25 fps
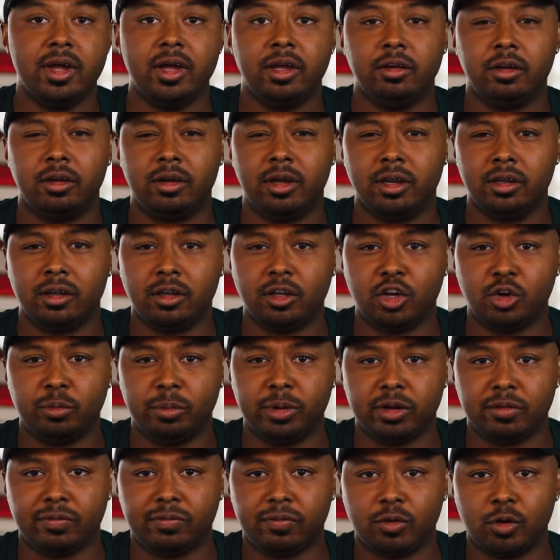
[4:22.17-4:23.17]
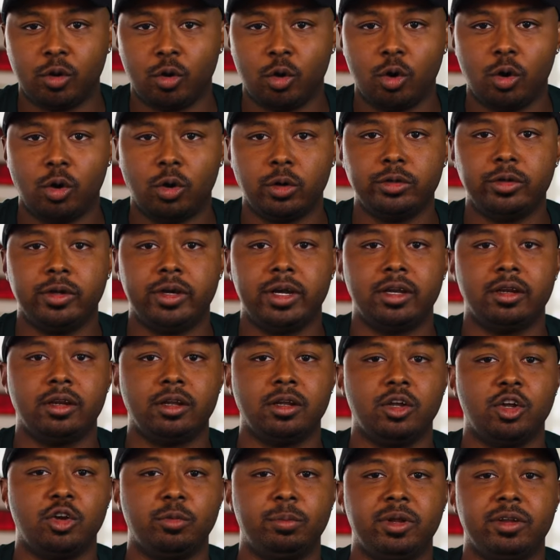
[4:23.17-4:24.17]
You're getting a little bit of floral. You're getting a
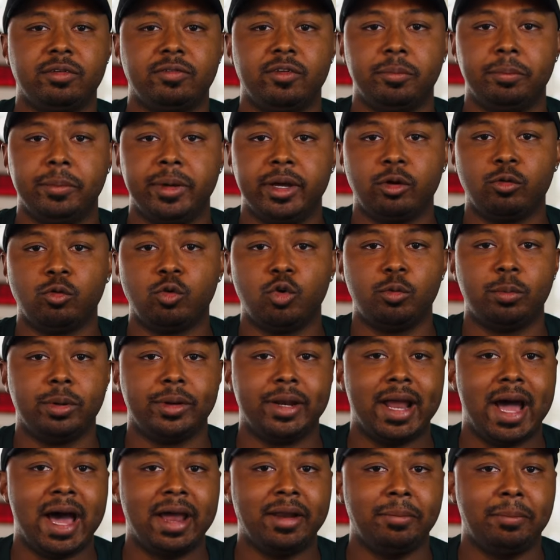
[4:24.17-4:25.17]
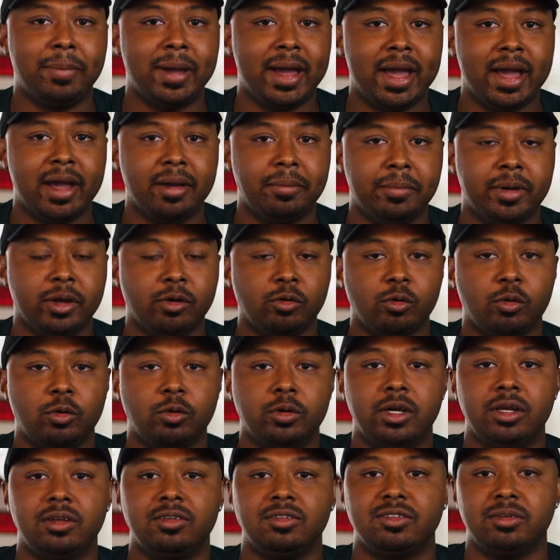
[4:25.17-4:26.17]
little bit of a mineral, but not a bad mineral.
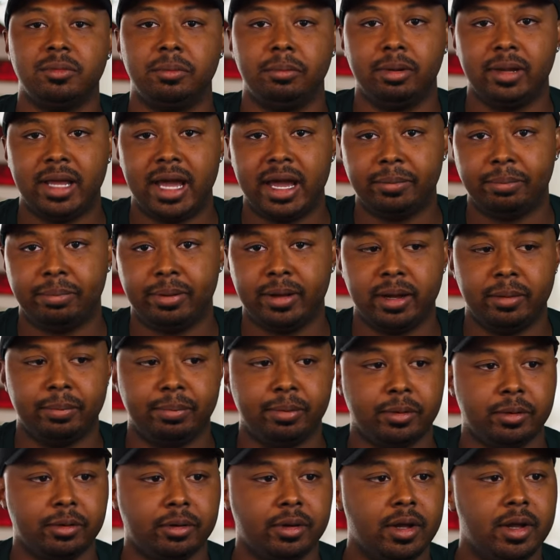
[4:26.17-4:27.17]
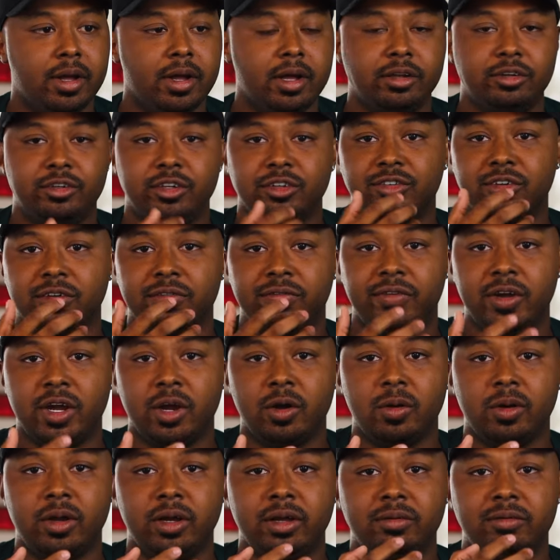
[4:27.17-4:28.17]
Getting some black pepper, just a
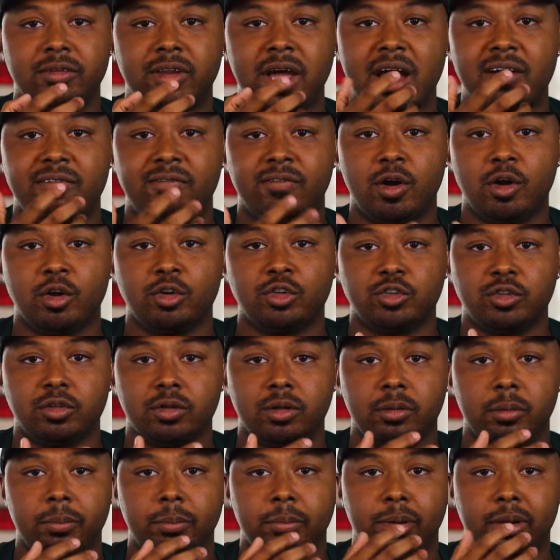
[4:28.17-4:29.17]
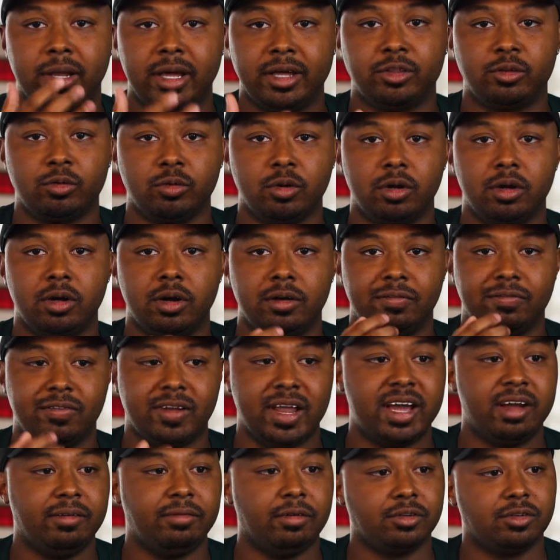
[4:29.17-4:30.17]
very diverse plethora of
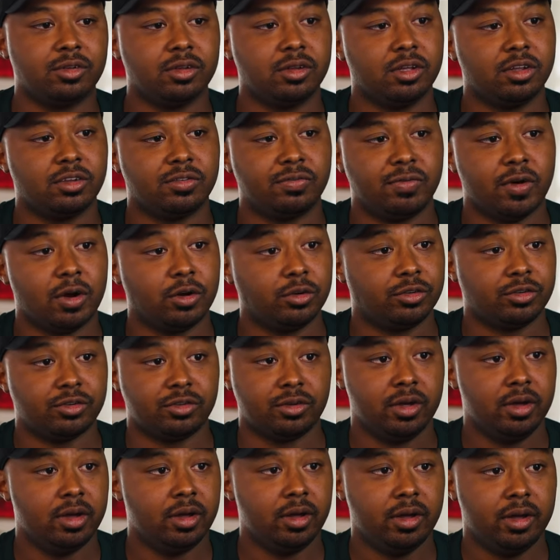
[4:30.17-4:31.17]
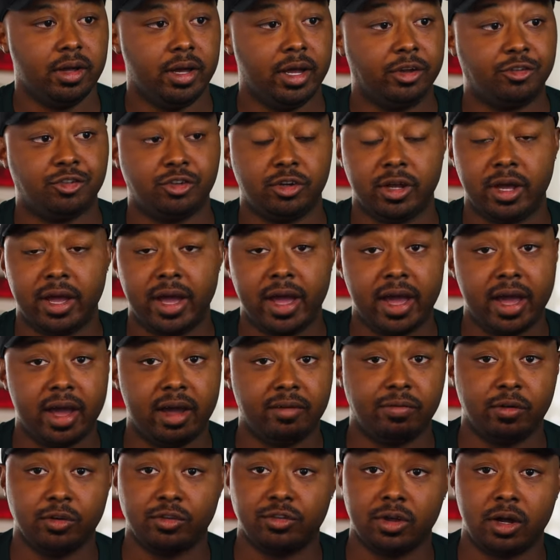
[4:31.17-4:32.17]
flavors in this first inch and a
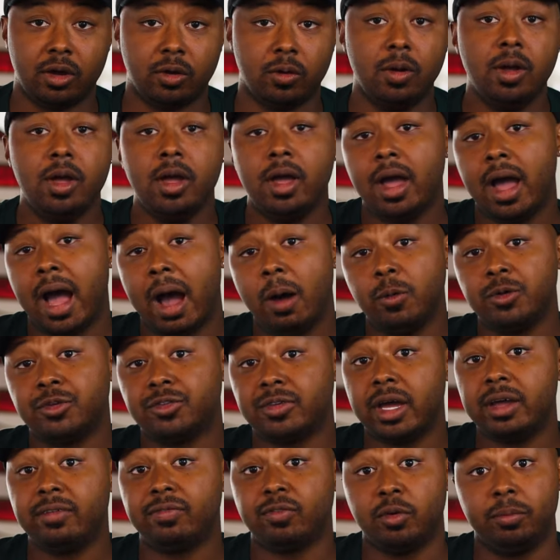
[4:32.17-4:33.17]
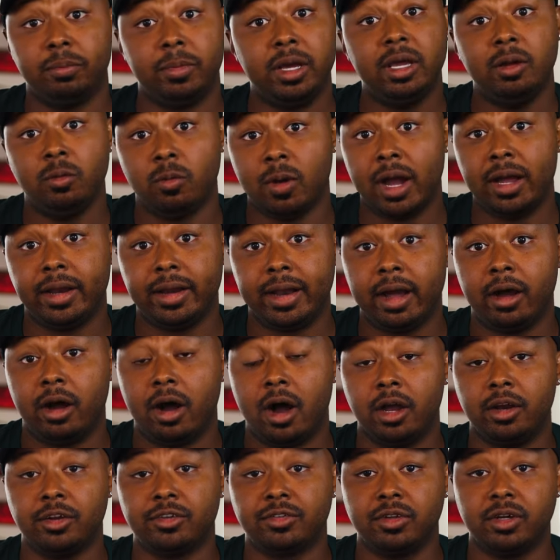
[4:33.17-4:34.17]
half or so. I would say for me right now,
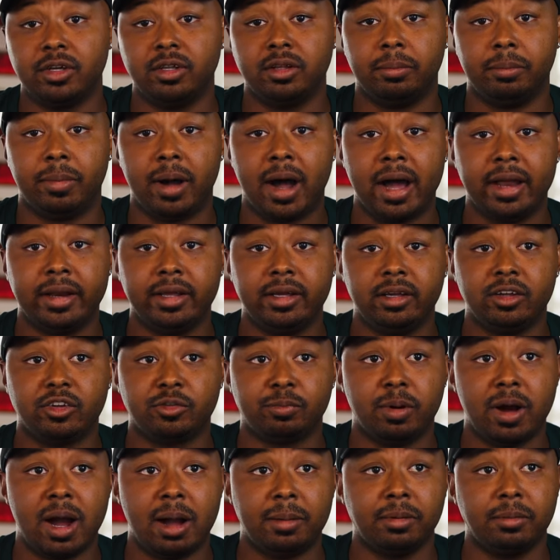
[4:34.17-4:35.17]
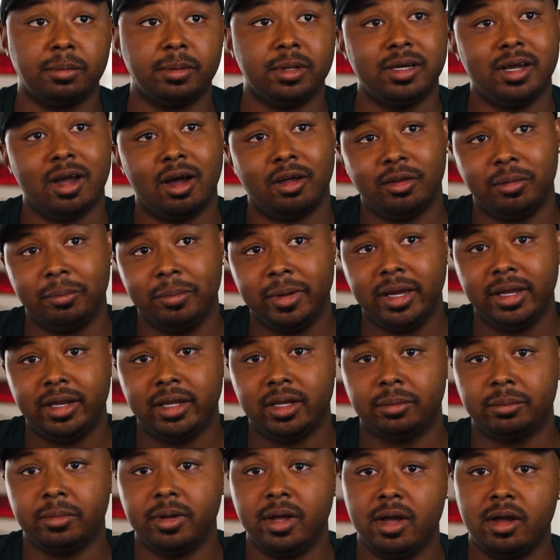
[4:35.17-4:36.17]
honestly, the body is probably on the
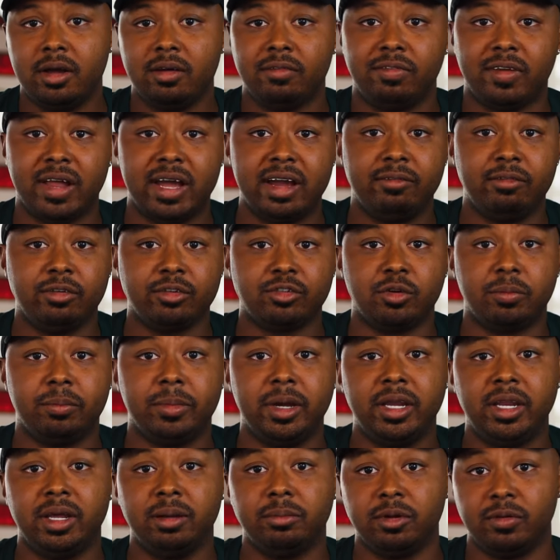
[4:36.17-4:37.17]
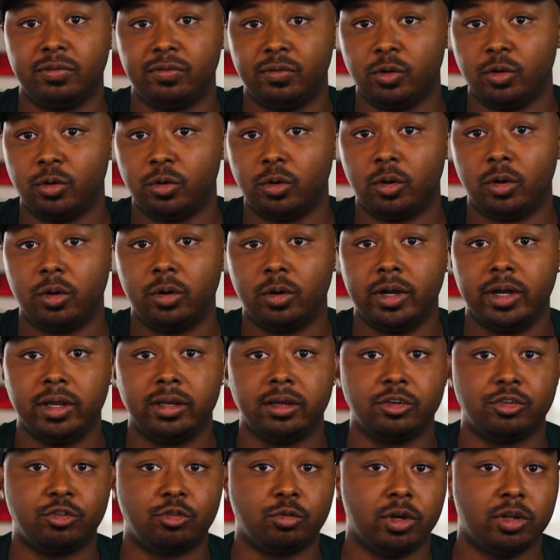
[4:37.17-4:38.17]
medium. Flavors are medium to full, and
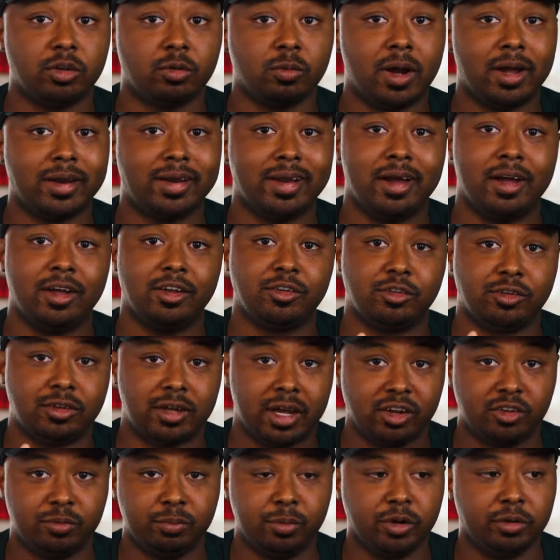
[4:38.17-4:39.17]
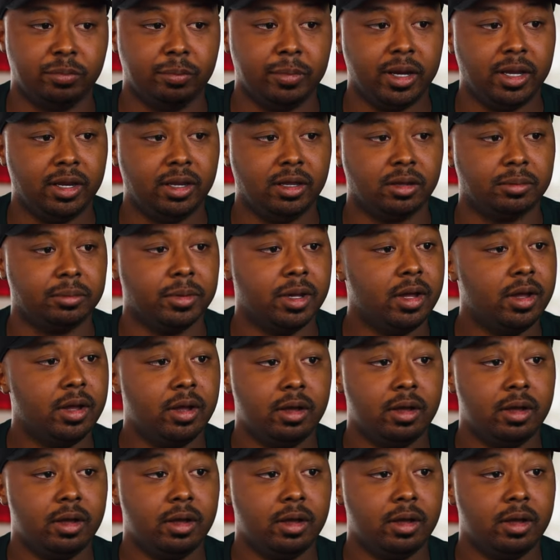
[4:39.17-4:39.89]
the strength right now is textbook medium.